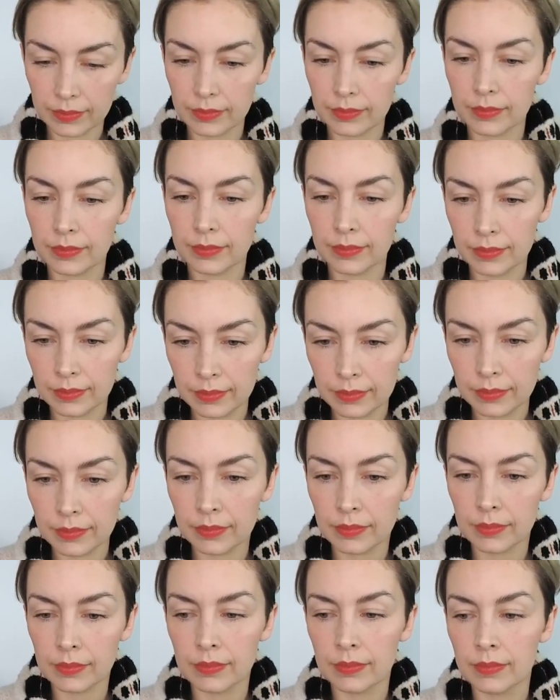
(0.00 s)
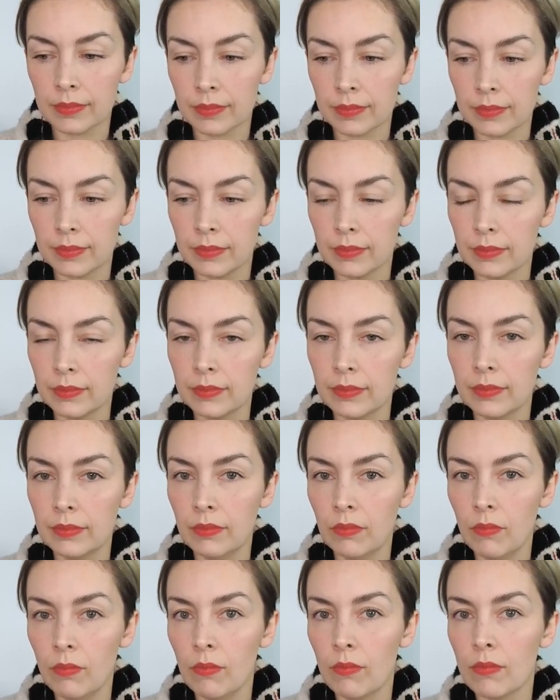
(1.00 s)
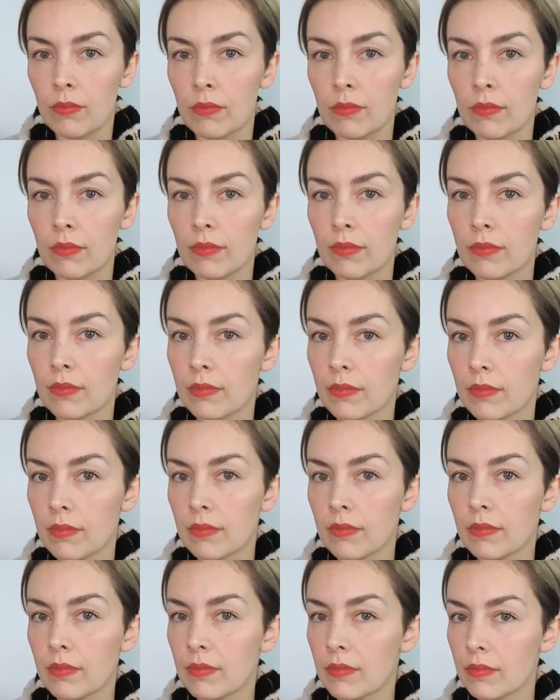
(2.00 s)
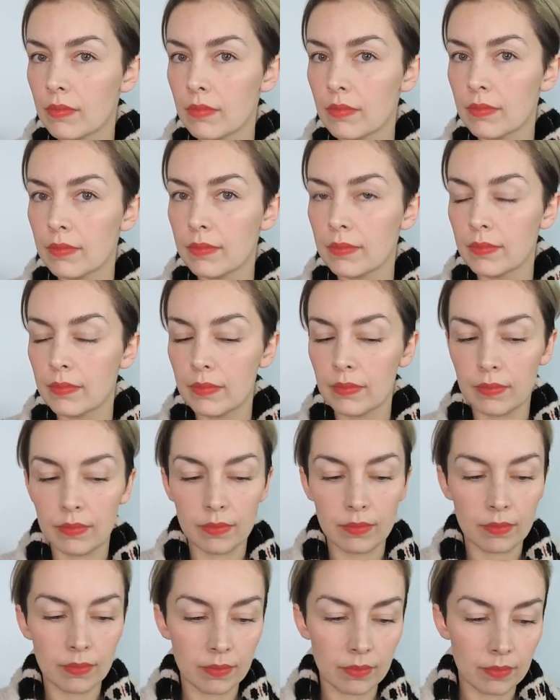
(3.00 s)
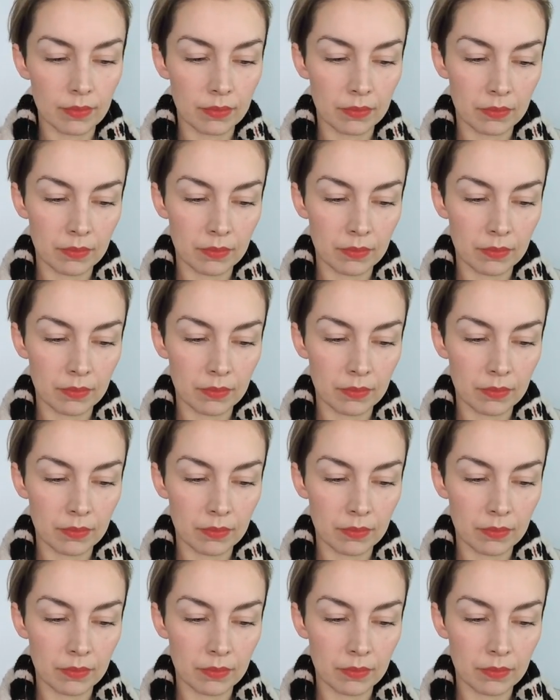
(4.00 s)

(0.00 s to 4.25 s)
(not speaking)